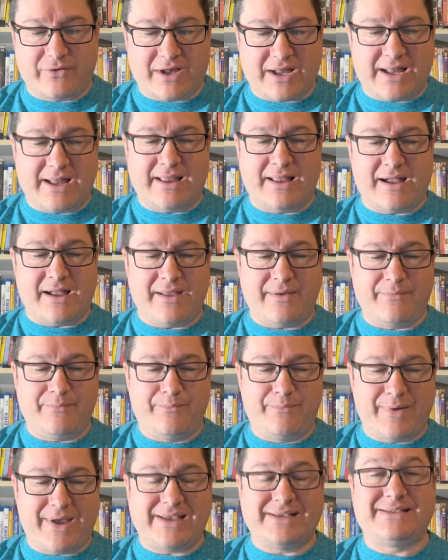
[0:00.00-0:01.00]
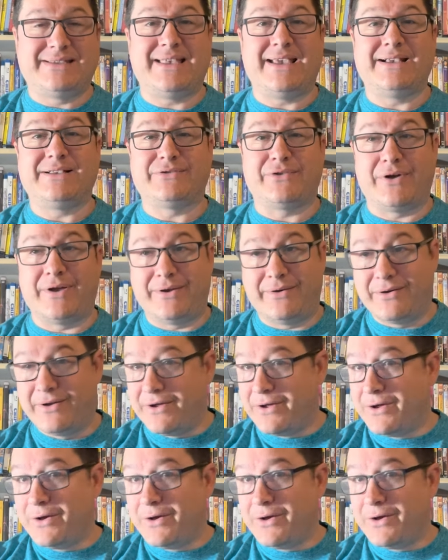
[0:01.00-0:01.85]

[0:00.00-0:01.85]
I, I base things on